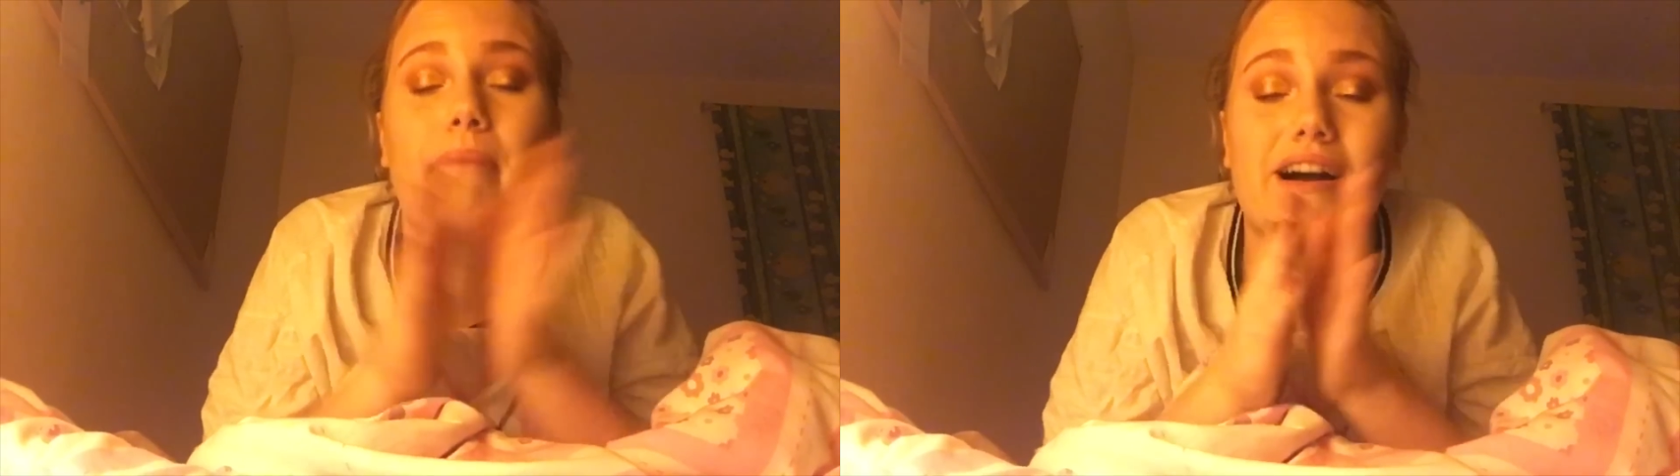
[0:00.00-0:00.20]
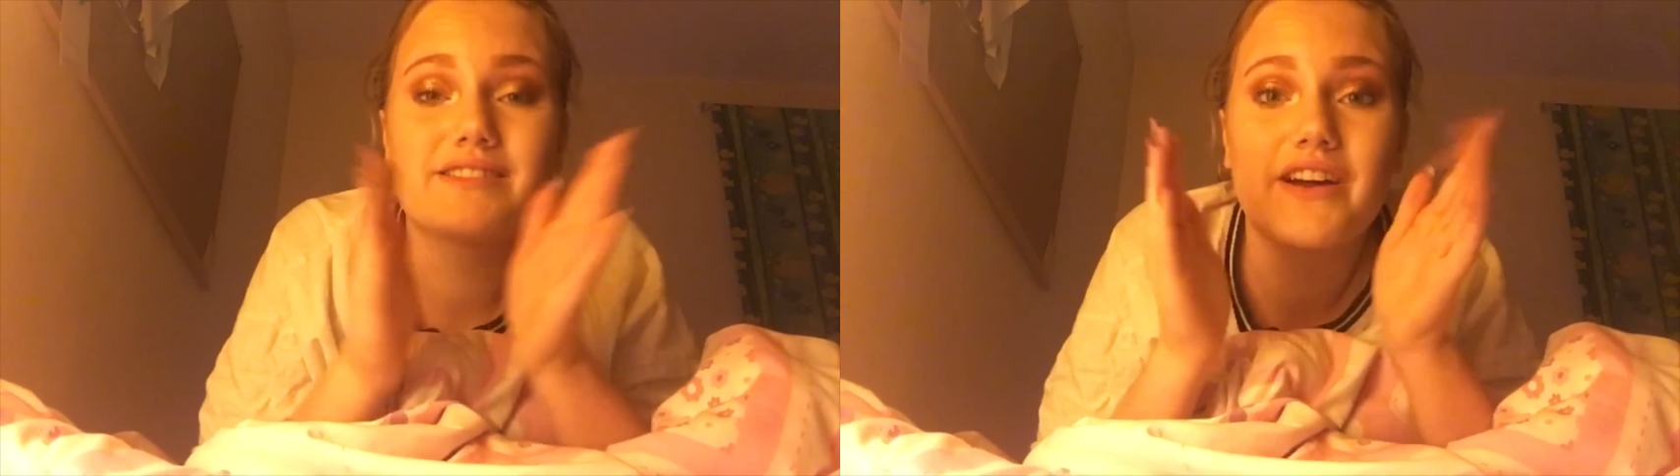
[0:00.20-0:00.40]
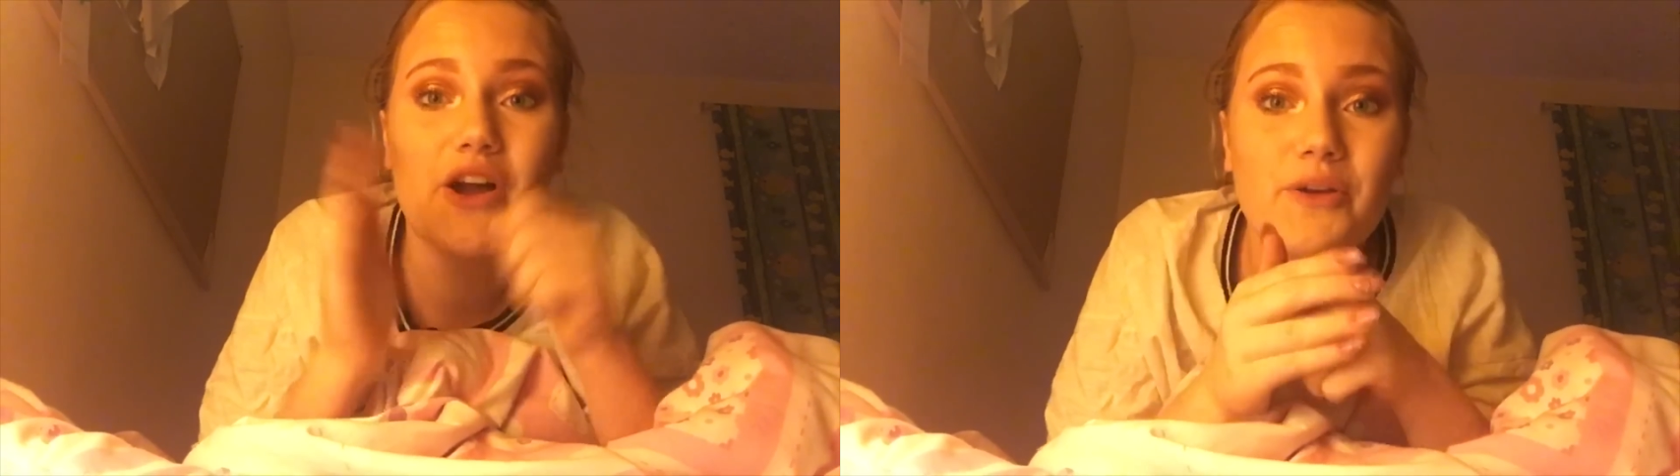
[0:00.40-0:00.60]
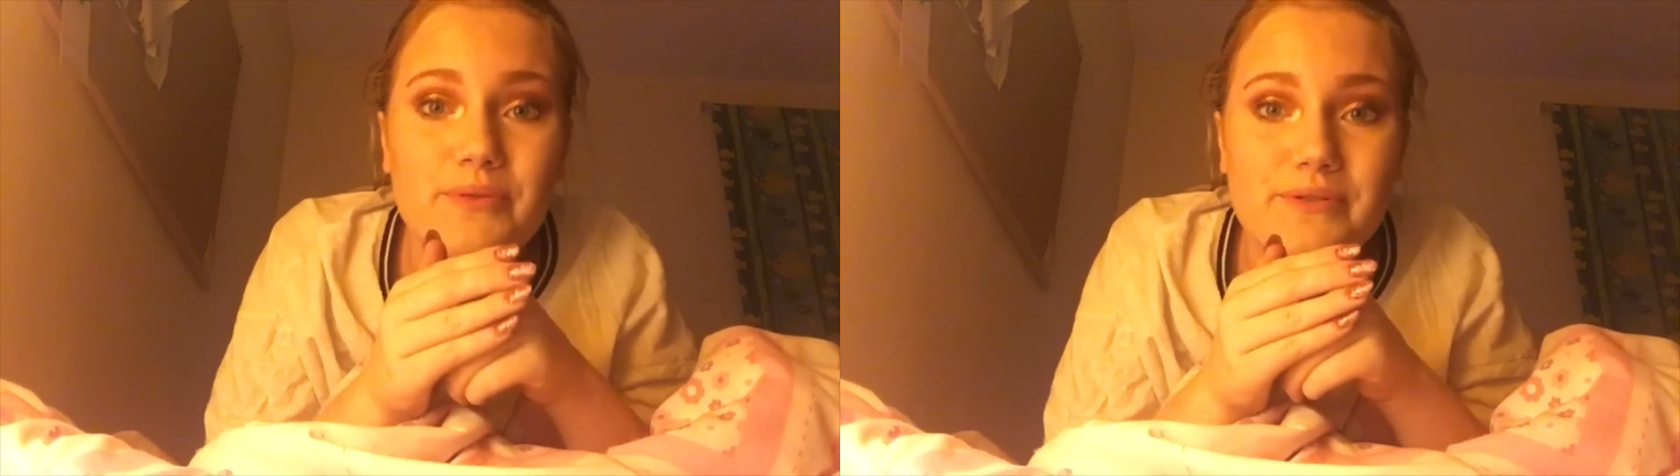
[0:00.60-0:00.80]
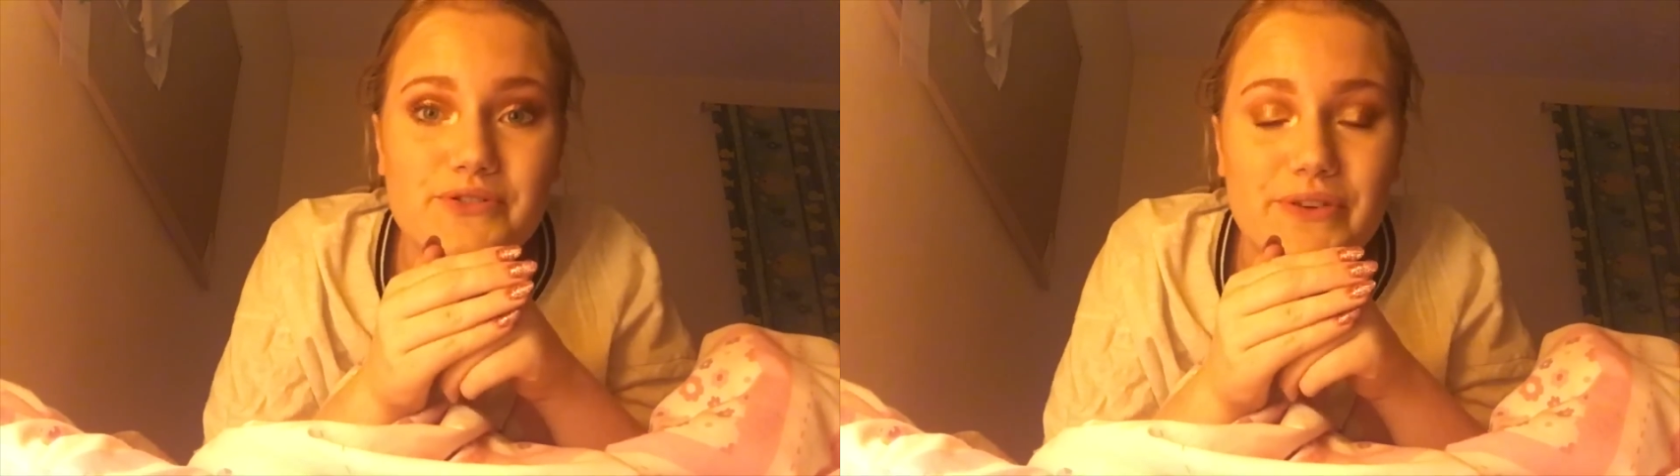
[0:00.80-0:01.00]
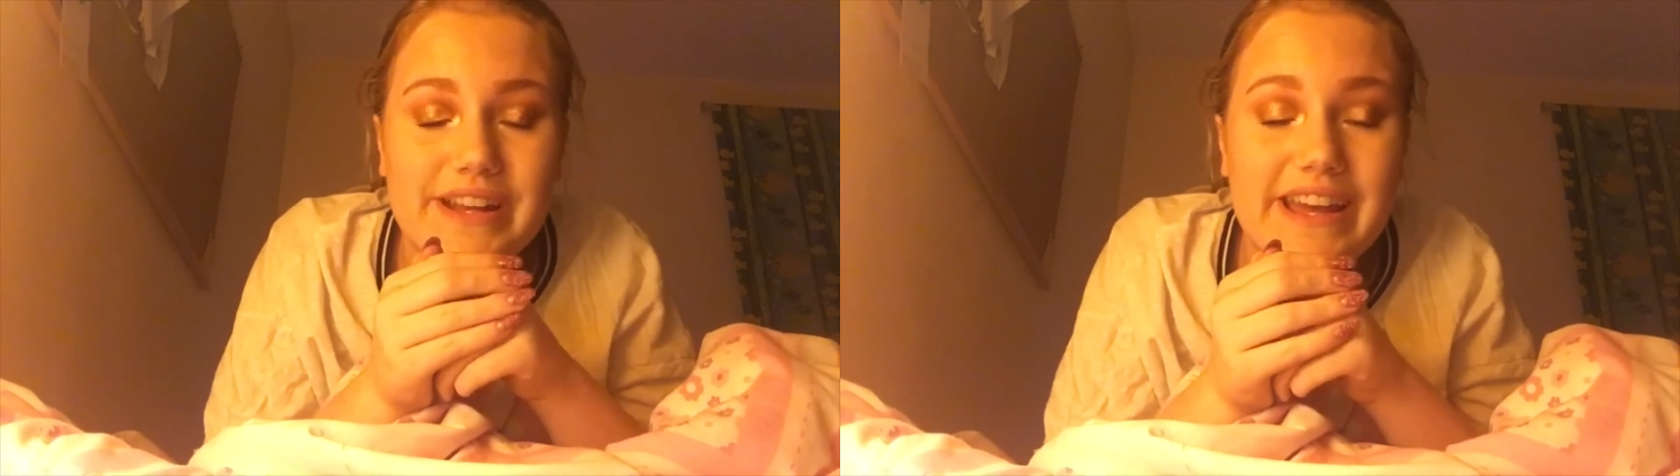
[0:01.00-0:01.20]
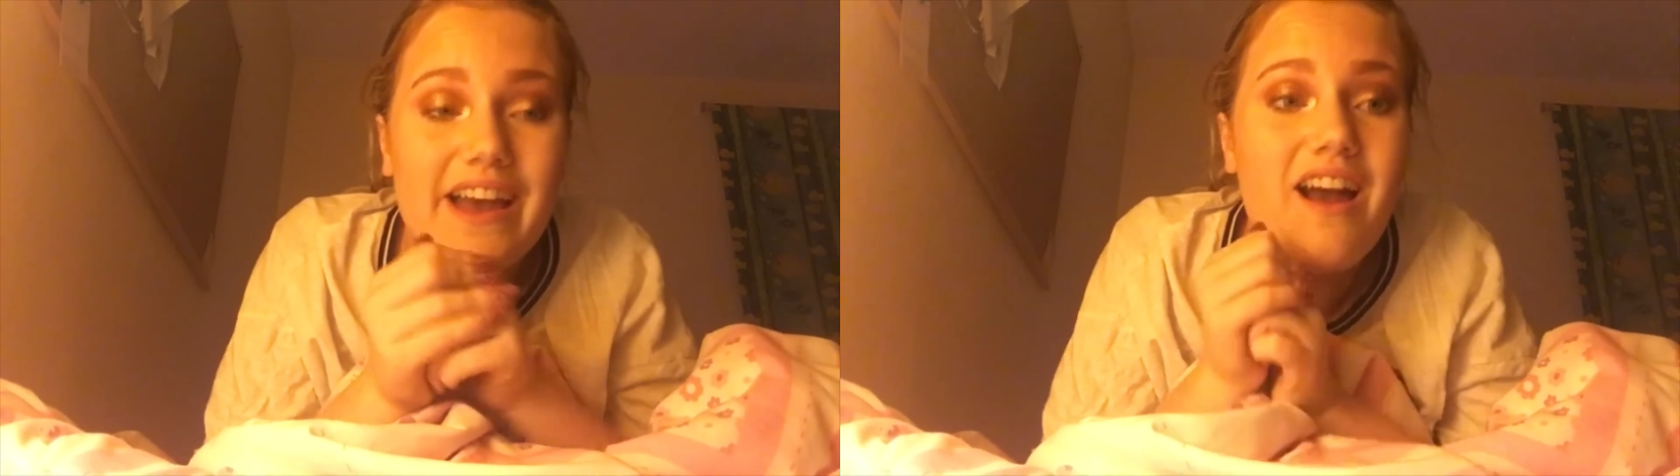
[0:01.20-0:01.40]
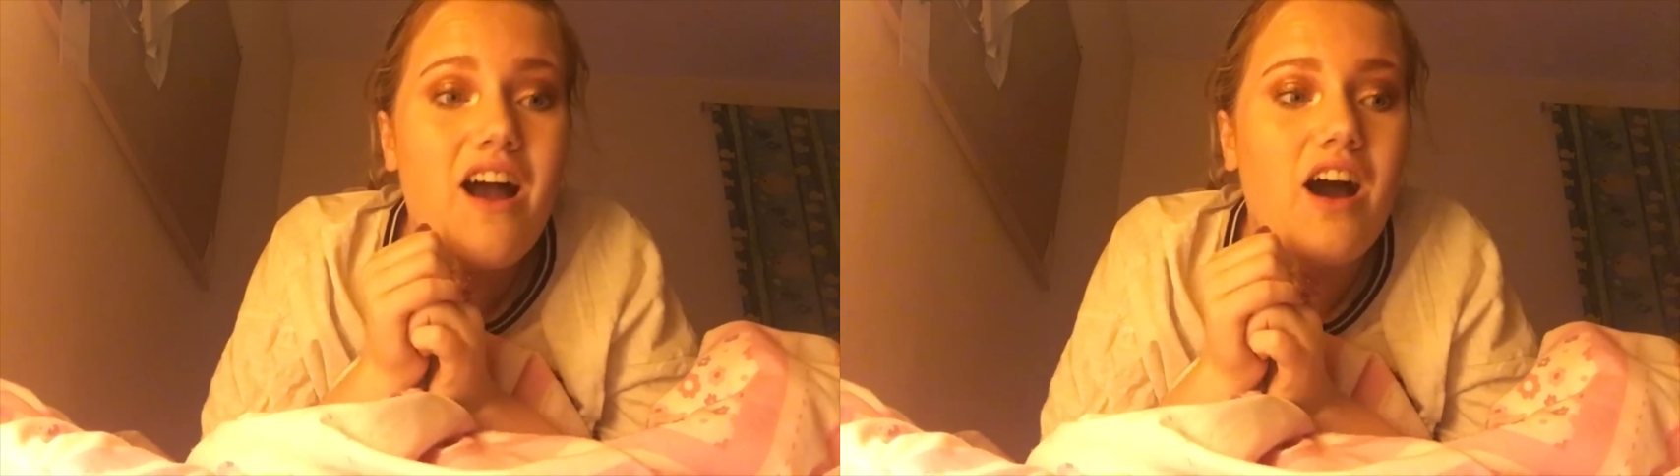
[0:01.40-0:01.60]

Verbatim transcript: but I hope you enjoyed it